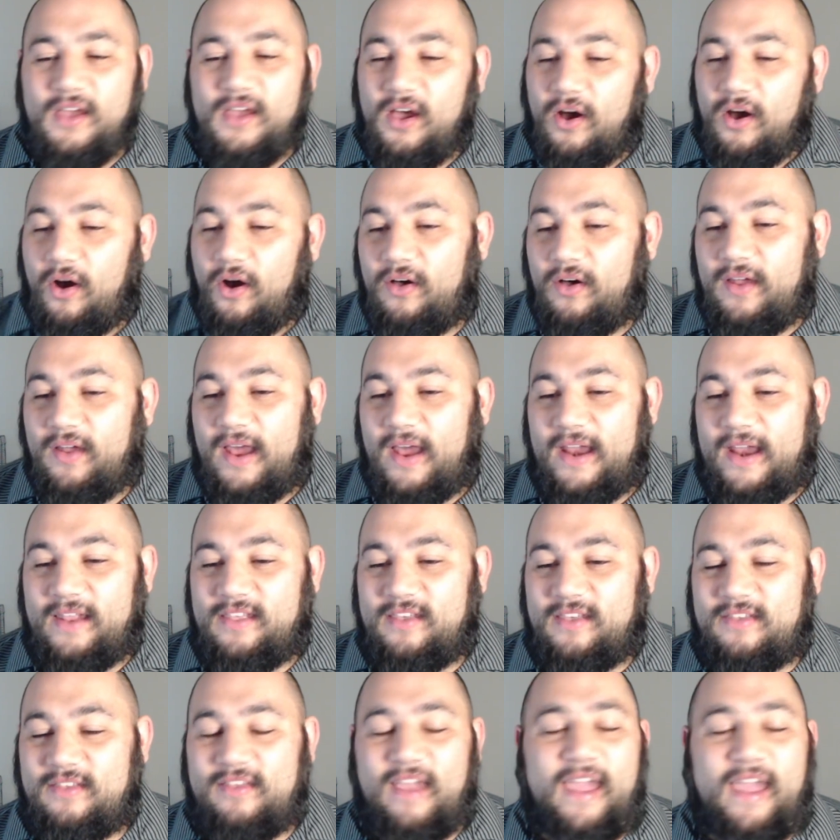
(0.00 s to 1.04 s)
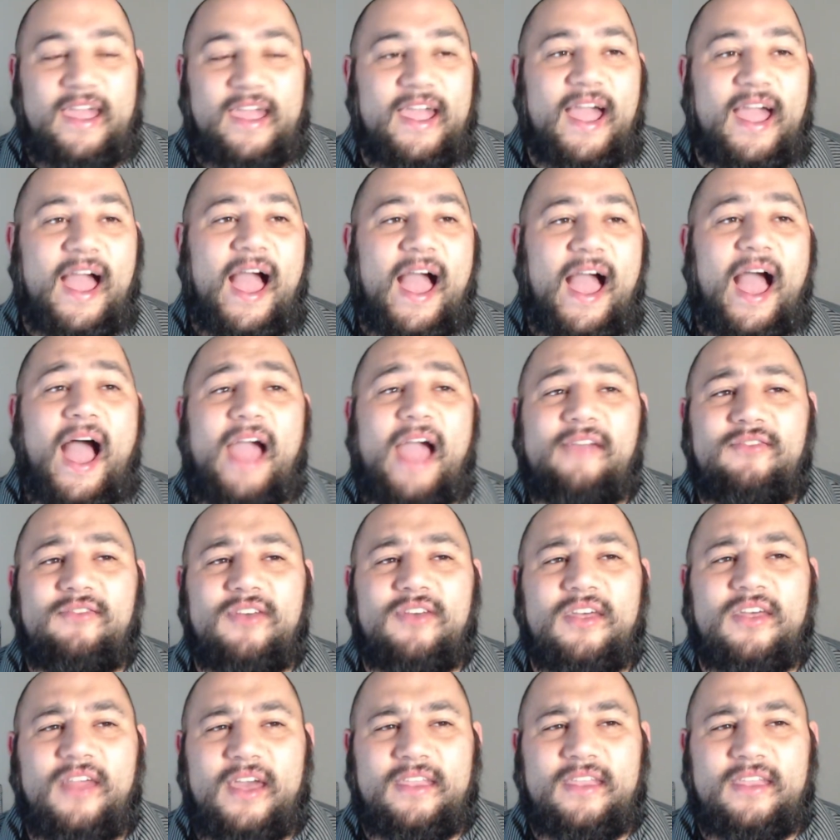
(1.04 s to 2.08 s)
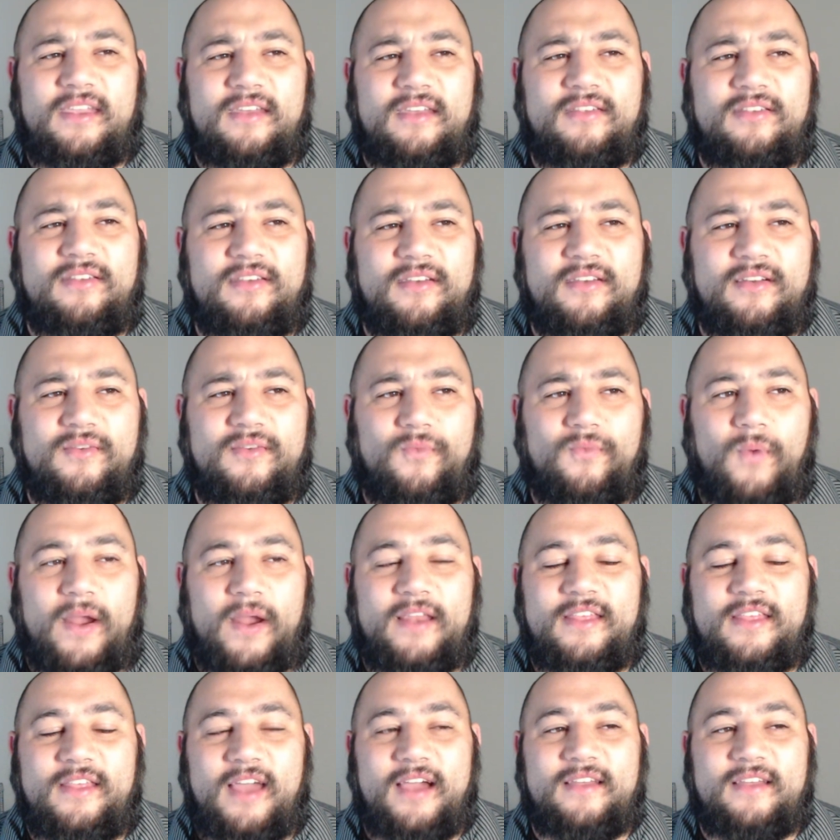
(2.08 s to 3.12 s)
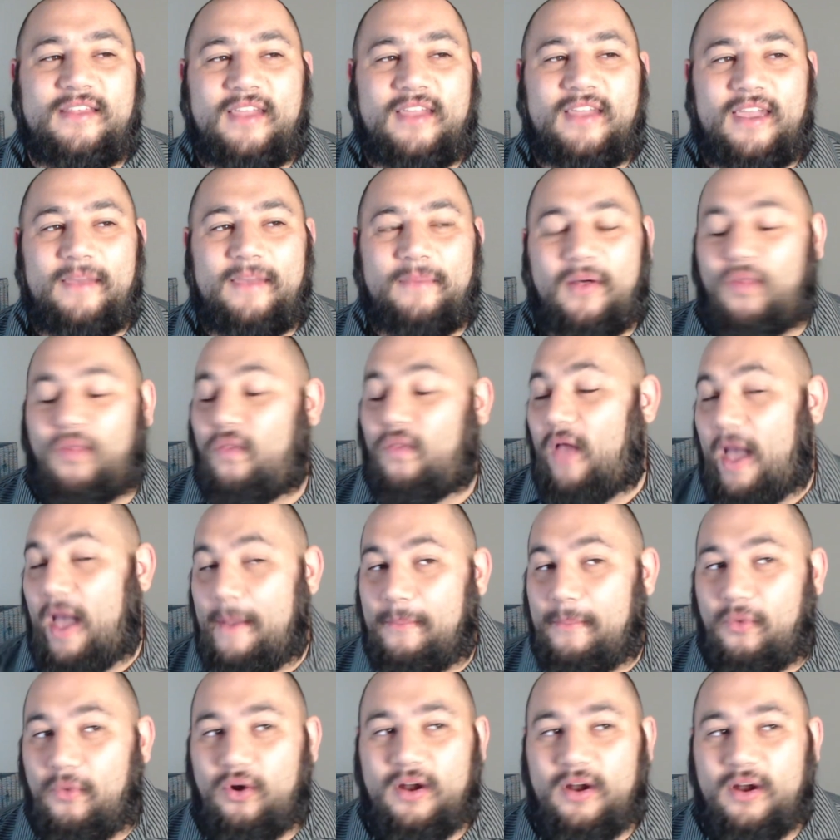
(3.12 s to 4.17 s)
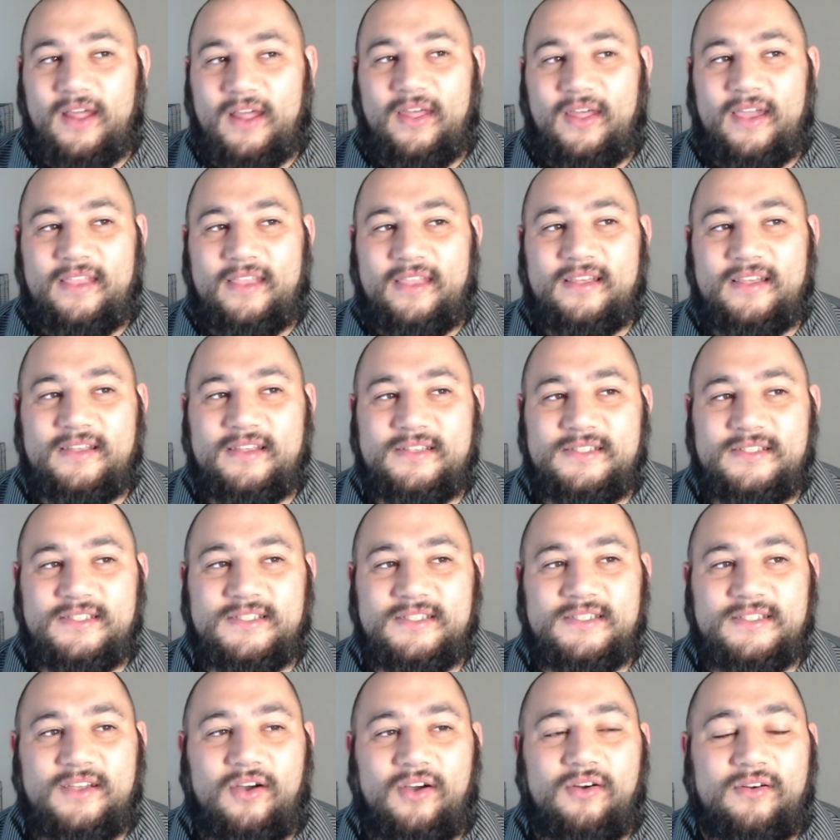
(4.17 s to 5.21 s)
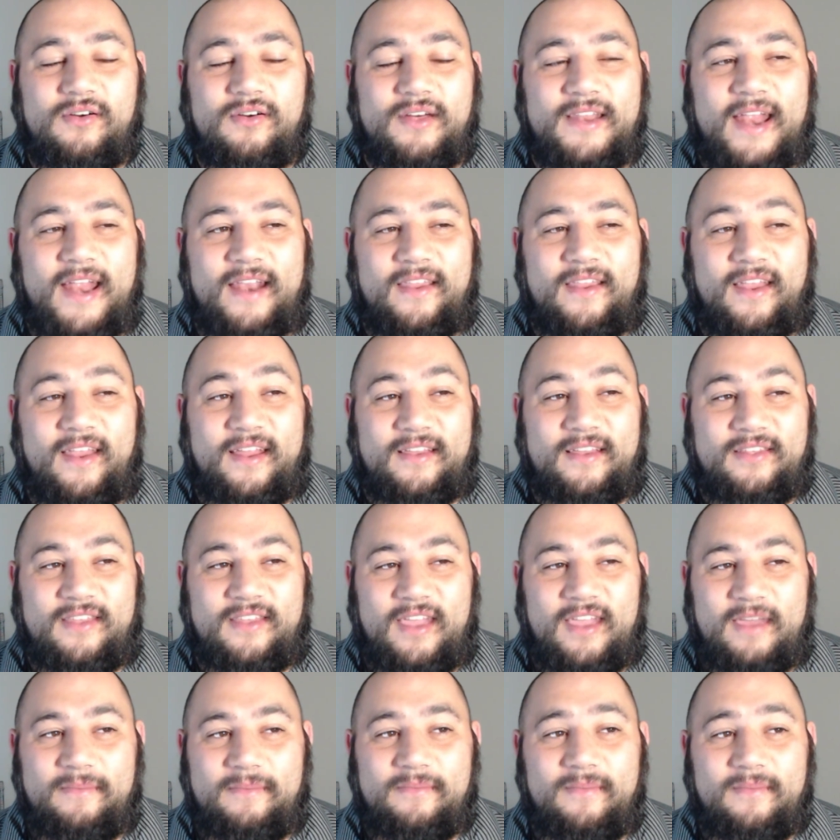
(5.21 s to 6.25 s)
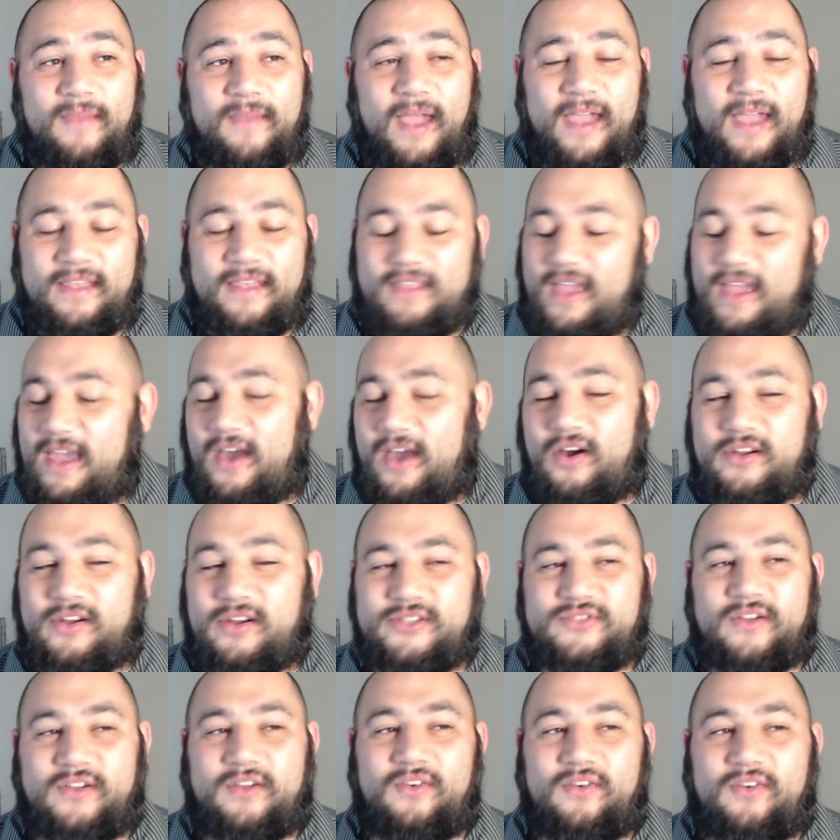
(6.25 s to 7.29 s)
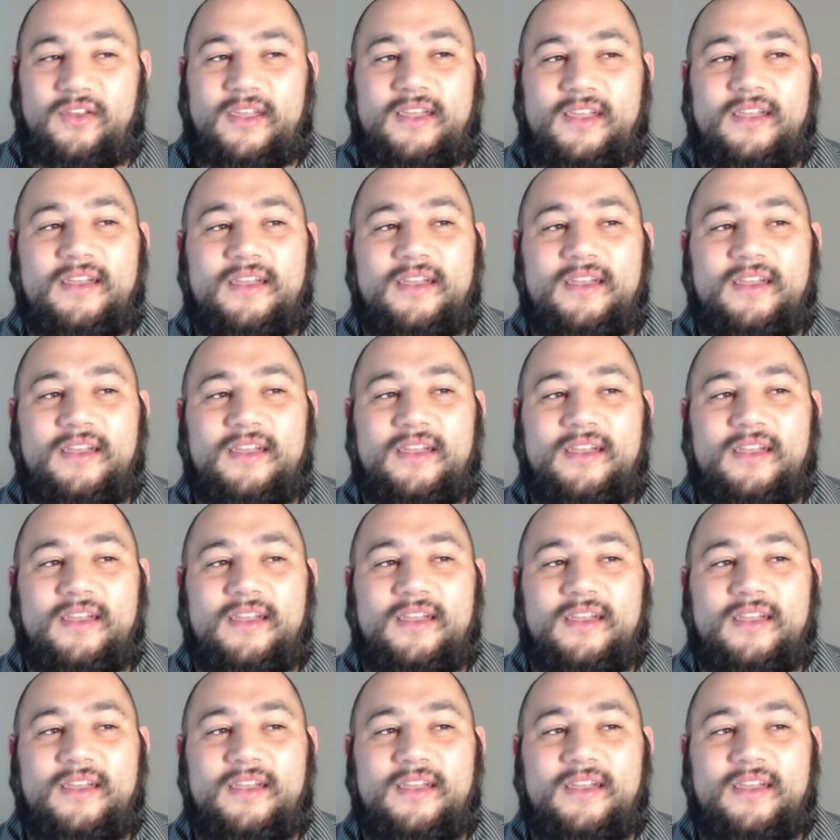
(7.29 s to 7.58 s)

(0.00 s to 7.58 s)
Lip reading: All of that is to say, I really like this White Sox team a lot more than I like this Oakland Athletics team, as they are struggling.